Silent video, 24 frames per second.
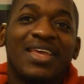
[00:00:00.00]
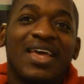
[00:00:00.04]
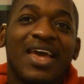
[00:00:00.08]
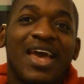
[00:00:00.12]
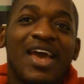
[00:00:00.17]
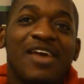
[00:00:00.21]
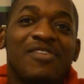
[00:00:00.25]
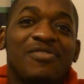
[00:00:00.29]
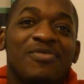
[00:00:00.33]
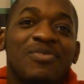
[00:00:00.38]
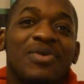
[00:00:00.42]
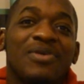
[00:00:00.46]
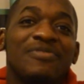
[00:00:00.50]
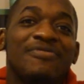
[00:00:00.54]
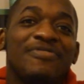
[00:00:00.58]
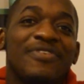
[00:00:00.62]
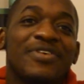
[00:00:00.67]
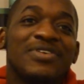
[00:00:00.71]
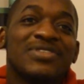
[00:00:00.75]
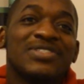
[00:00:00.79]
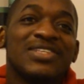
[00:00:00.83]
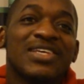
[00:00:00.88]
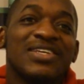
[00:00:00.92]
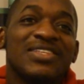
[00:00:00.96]
Everyone
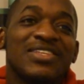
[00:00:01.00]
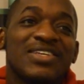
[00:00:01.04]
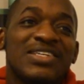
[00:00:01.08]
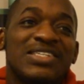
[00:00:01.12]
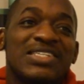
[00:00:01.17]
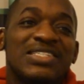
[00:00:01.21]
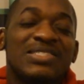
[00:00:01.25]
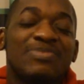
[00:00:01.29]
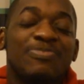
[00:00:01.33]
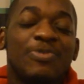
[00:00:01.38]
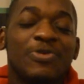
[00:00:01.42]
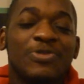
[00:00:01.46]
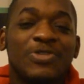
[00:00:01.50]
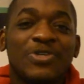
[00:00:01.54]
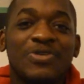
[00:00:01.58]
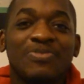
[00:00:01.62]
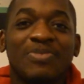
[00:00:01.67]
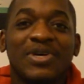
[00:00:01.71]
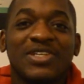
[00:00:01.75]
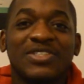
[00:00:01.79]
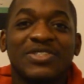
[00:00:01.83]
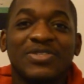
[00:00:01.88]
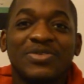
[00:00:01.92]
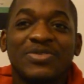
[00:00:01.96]
feels like that it's too
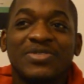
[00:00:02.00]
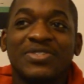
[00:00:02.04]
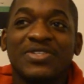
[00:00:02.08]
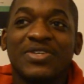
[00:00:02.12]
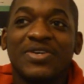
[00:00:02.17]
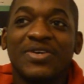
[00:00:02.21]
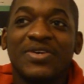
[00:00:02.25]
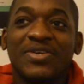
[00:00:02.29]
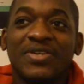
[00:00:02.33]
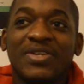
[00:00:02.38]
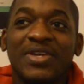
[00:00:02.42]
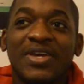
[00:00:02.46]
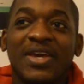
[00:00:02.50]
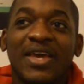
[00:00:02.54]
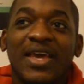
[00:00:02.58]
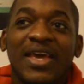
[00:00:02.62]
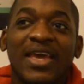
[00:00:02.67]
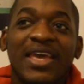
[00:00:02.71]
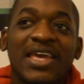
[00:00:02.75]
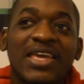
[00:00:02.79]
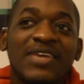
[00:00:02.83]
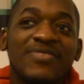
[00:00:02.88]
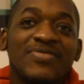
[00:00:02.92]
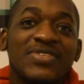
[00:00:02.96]
much too soon.
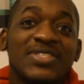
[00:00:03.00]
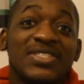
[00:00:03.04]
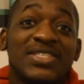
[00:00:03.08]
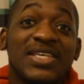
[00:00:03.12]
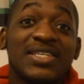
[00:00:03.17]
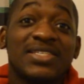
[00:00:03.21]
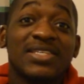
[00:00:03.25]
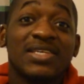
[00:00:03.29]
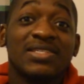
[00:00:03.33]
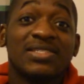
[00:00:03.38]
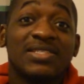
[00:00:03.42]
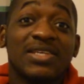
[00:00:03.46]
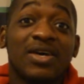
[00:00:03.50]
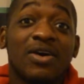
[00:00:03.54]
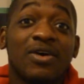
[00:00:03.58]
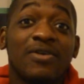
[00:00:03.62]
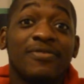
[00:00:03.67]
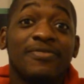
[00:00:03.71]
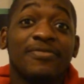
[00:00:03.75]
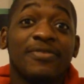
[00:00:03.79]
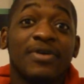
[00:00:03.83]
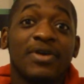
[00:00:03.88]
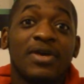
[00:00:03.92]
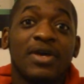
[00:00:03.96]
He even says
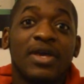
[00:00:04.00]
himself